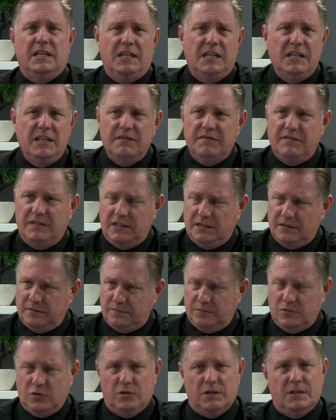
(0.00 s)

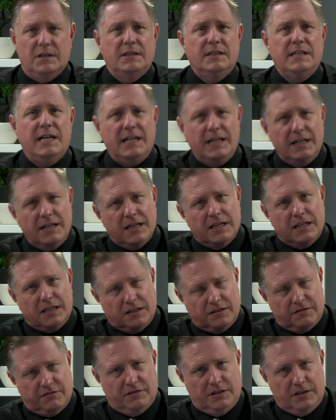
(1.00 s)
evening to the Saturday
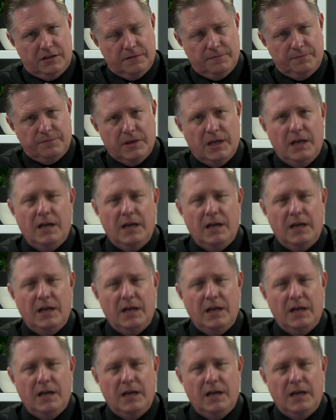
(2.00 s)
evening,